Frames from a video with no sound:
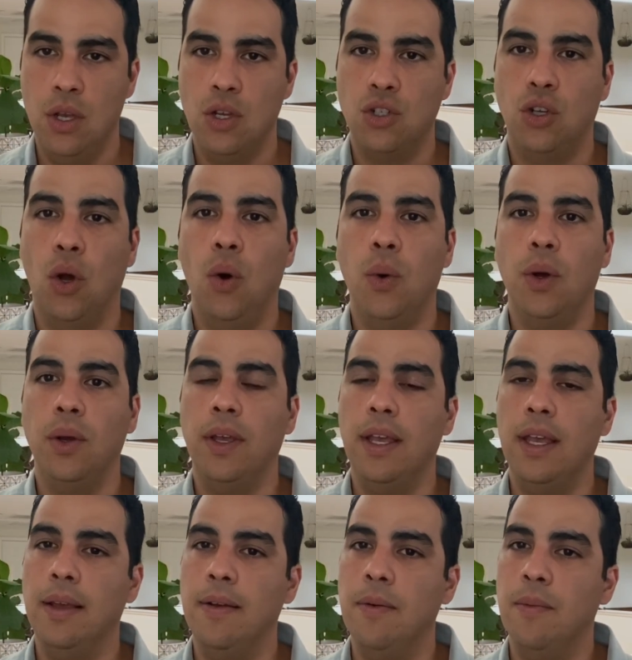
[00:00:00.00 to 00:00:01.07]
So
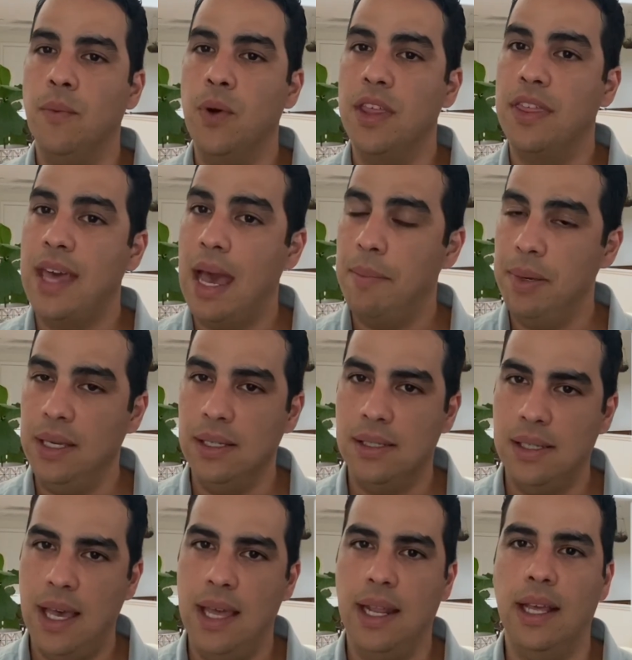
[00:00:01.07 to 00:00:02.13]
with that being
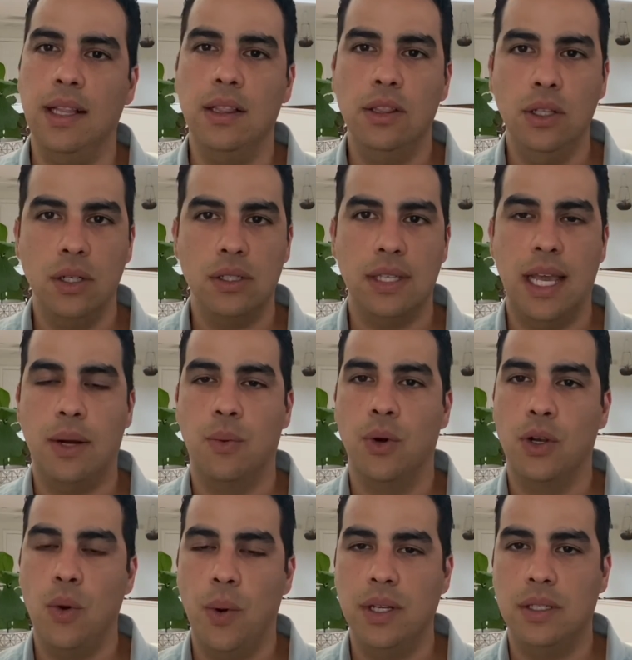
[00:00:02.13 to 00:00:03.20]
said, it looks like we're
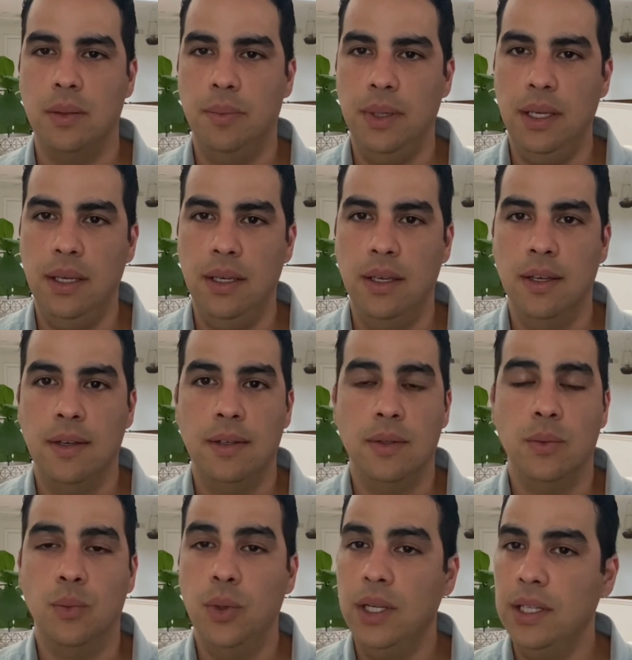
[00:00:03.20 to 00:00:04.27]
going to be
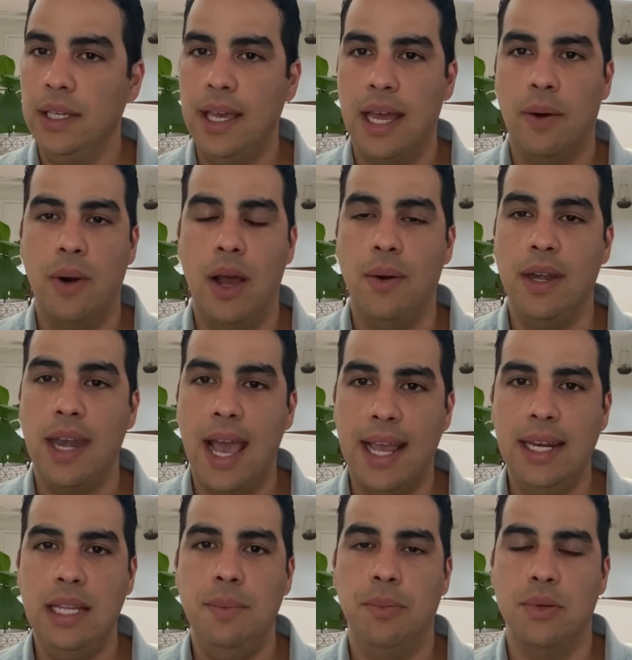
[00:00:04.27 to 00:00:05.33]
really at around
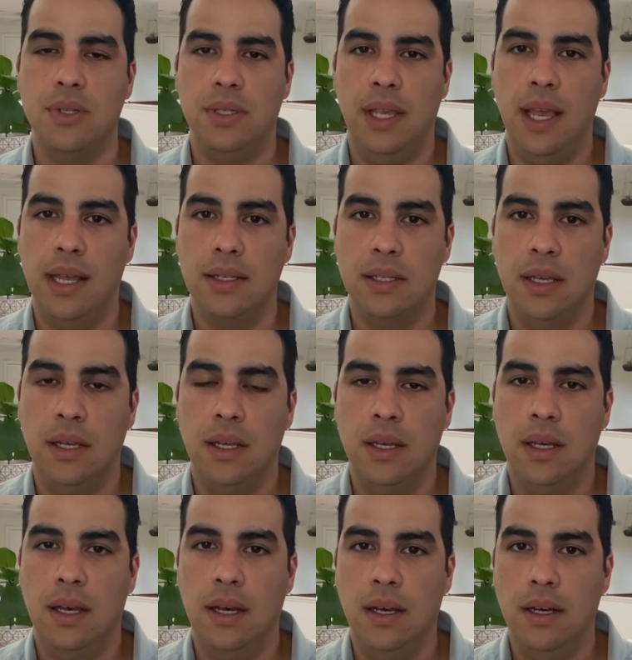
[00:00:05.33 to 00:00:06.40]
ninety percent
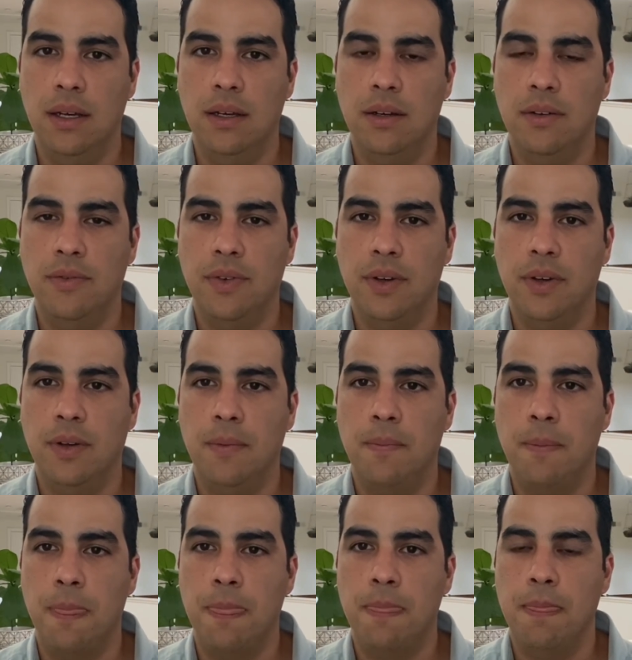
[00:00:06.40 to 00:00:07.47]
of
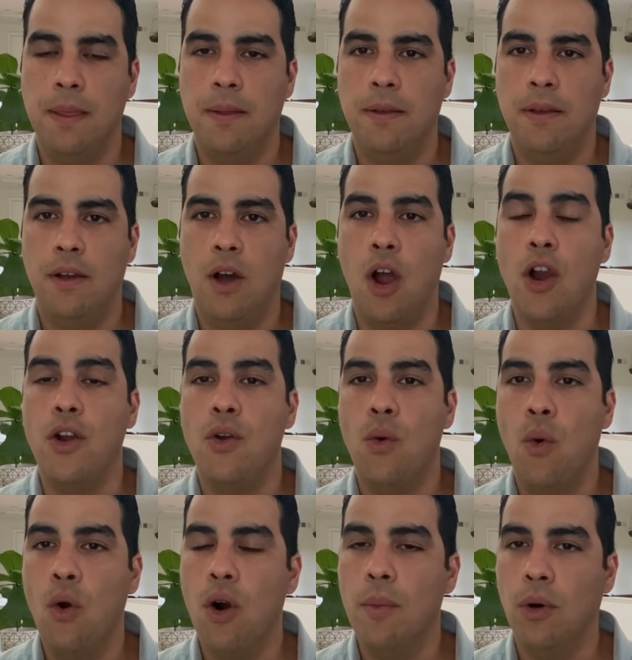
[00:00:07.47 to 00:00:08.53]
our
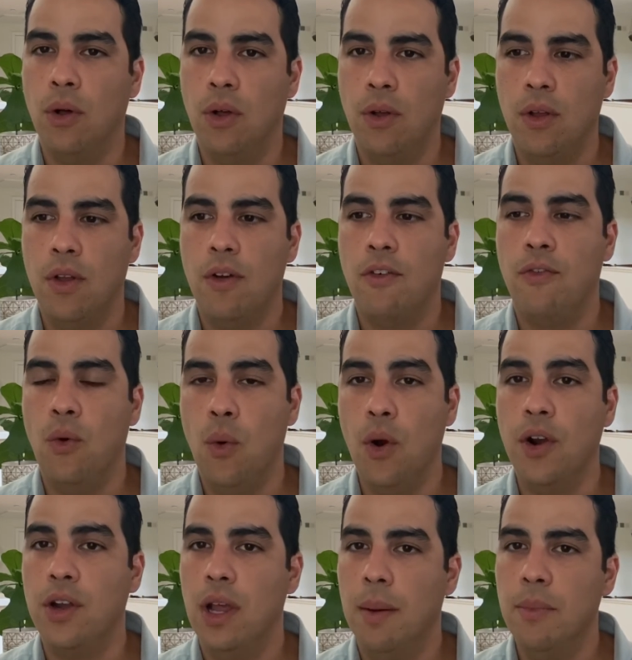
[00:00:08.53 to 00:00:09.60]
normal
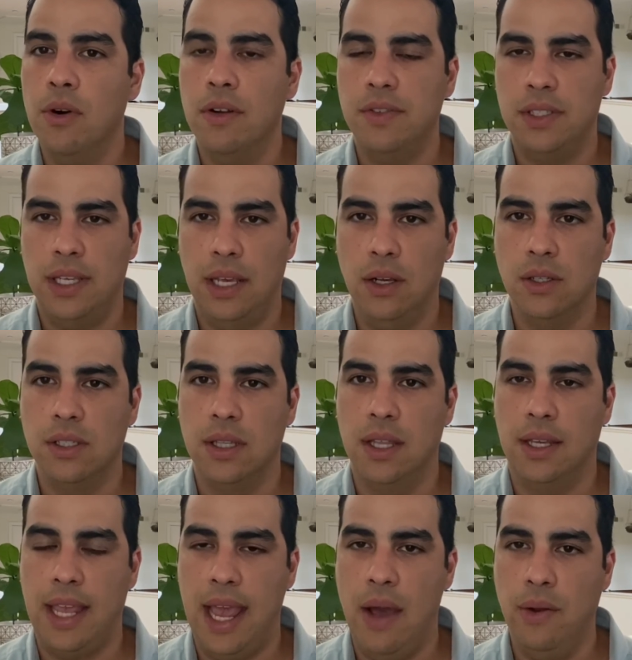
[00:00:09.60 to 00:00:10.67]
for number of sales in the
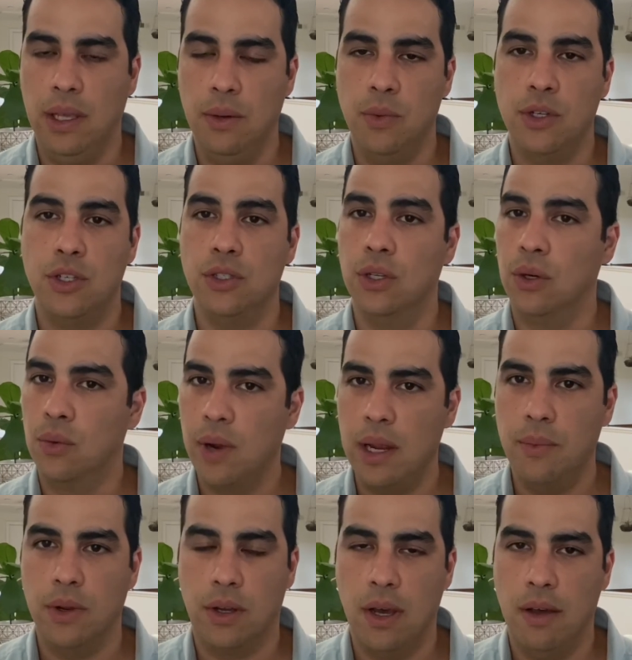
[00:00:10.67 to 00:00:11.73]
county, which is a
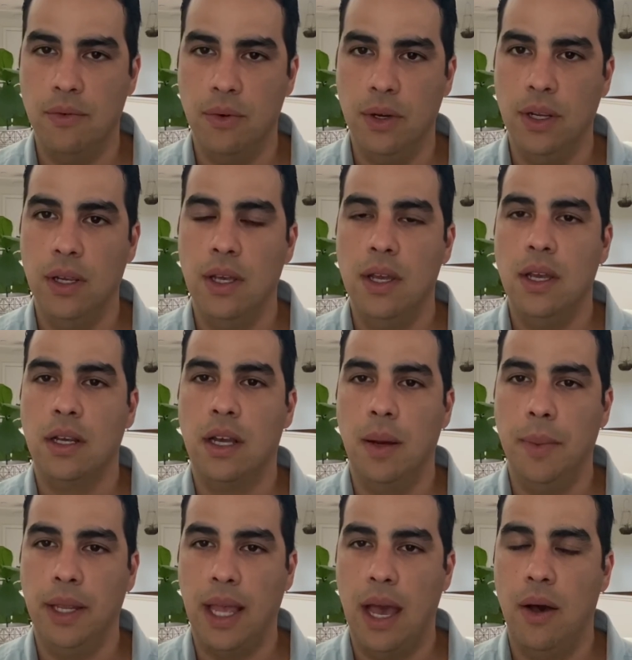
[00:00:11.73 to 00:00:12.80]
great recovery
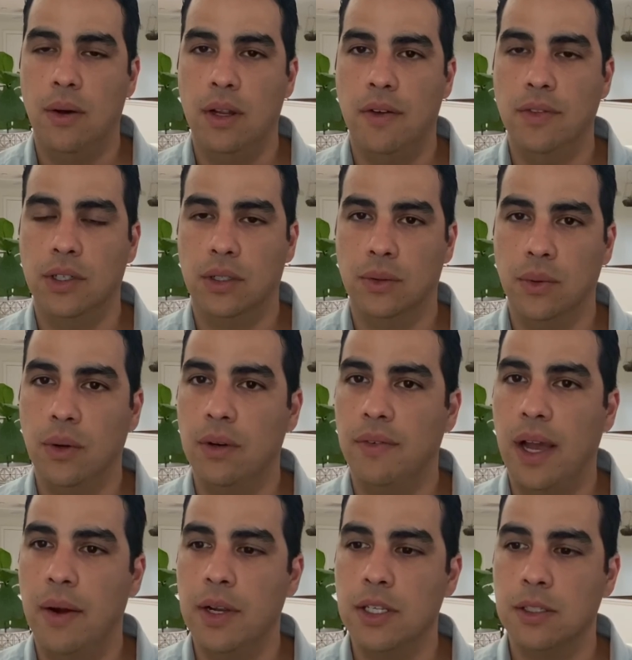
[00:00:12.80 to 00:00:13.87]
coming out of the
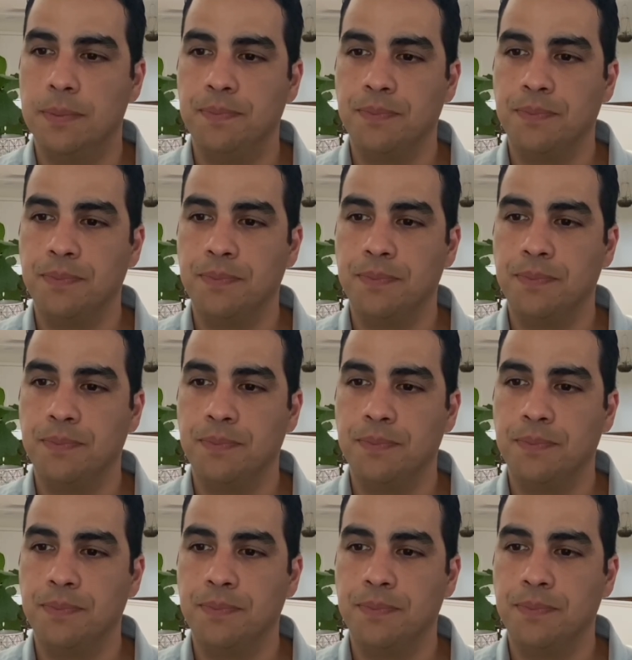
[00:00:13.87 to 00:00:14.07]
coronavirus.